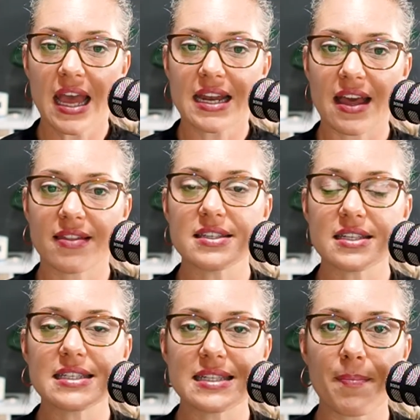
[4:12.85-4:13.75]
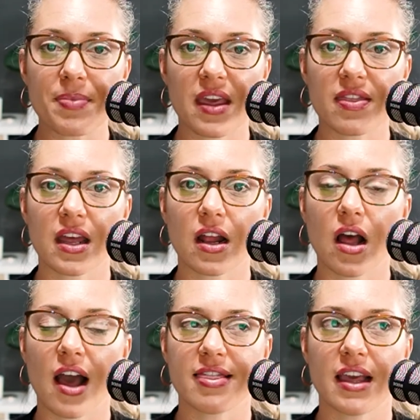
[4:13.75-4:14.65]
Now, this is something that
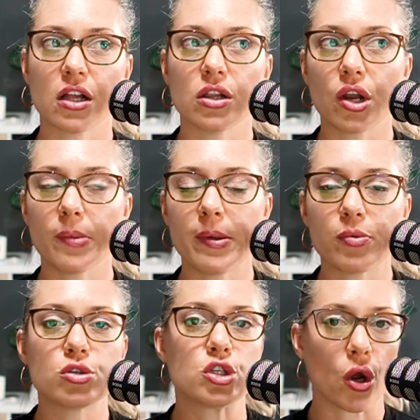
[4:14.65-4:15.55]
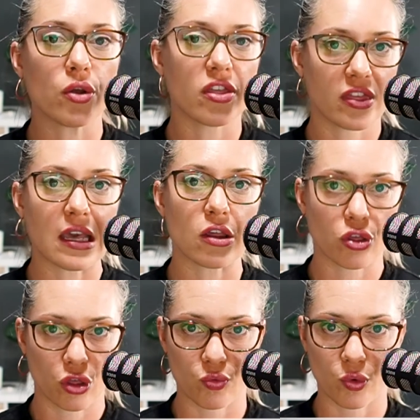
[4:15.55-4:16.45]
I think a lot of people don't think
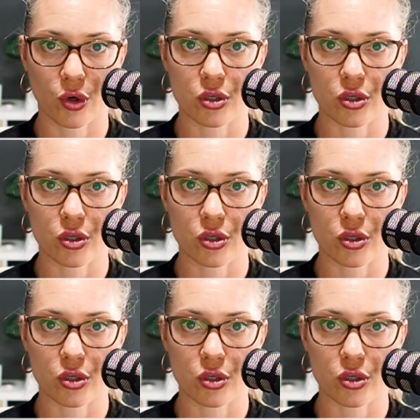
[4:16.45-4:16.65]
through.